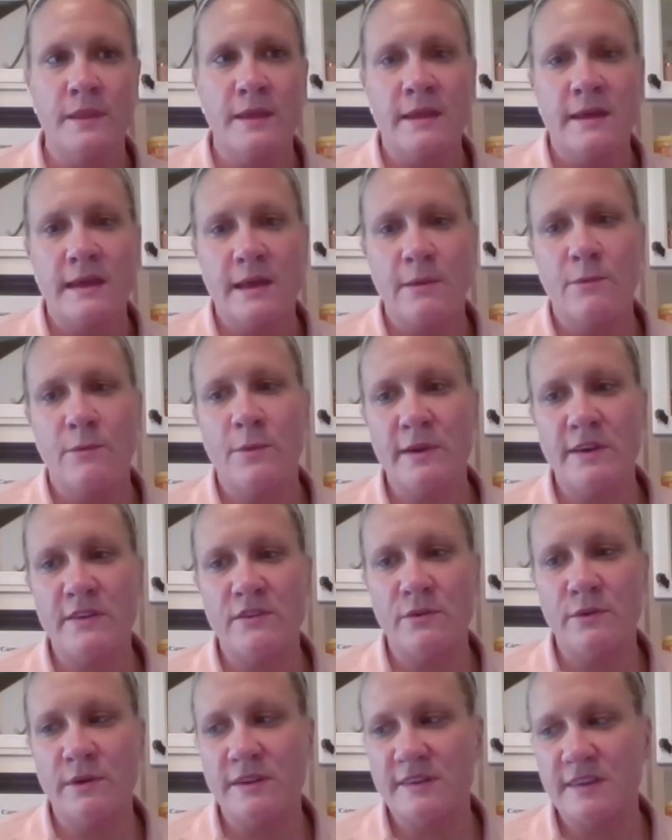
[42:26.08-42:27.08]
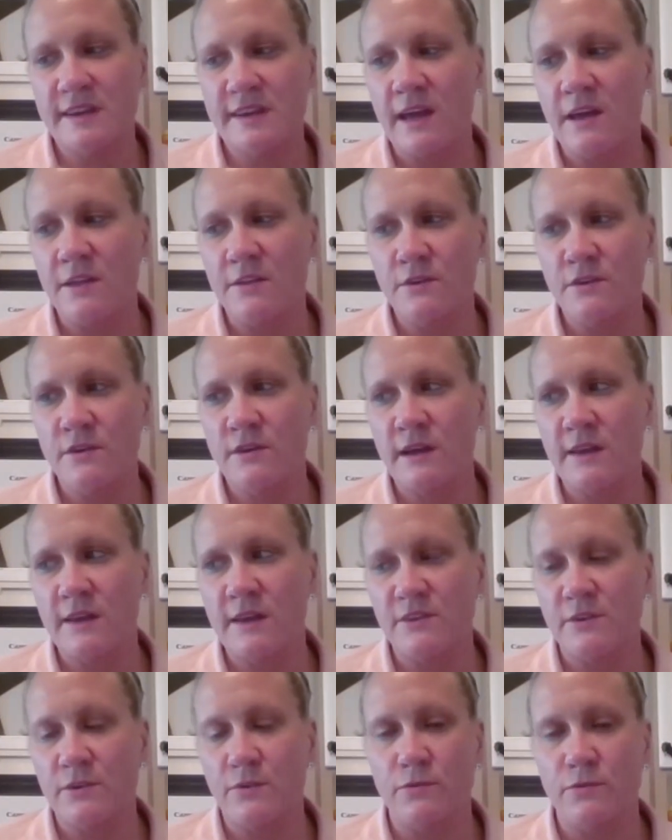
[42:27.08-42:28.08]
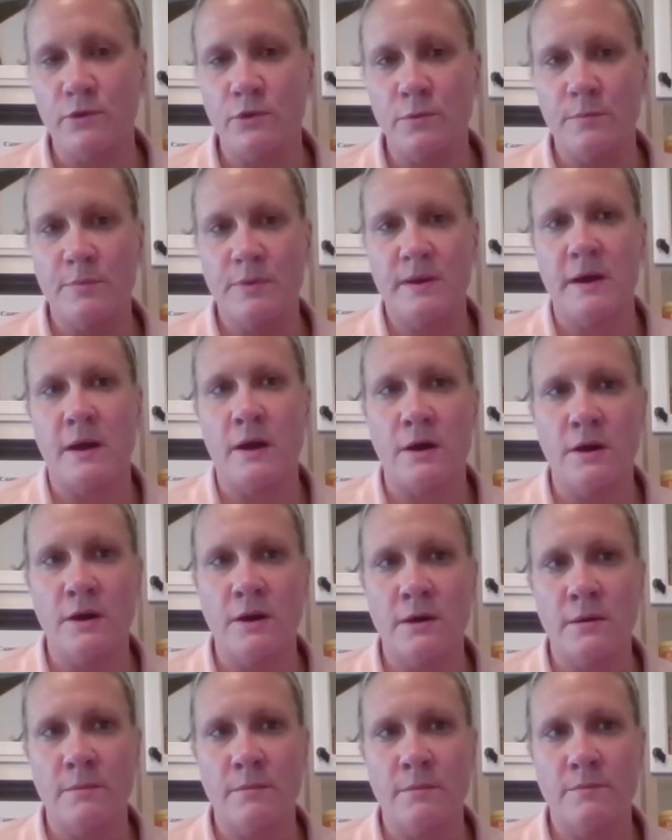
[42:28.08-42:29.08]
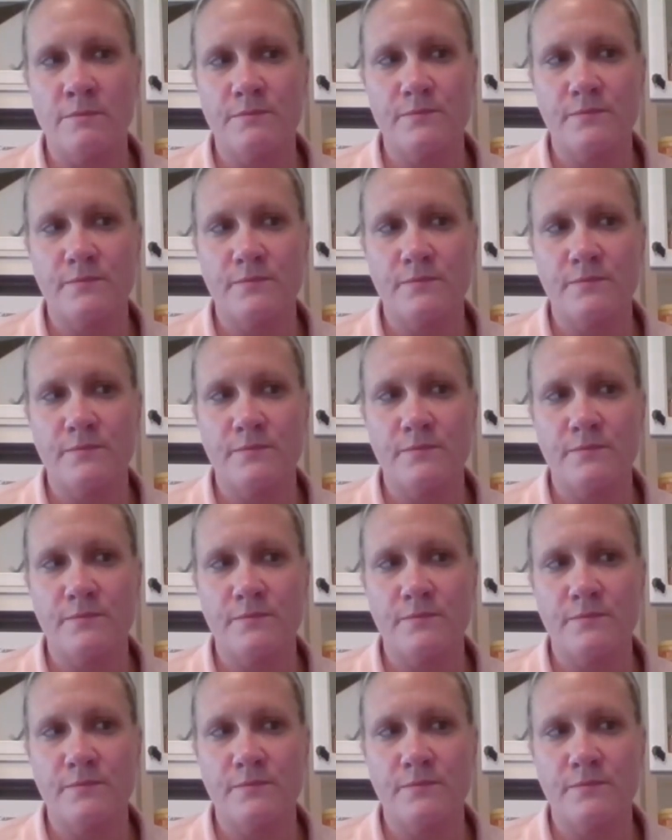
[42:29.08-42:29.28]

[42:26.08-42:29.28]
and when we do it together as a group um,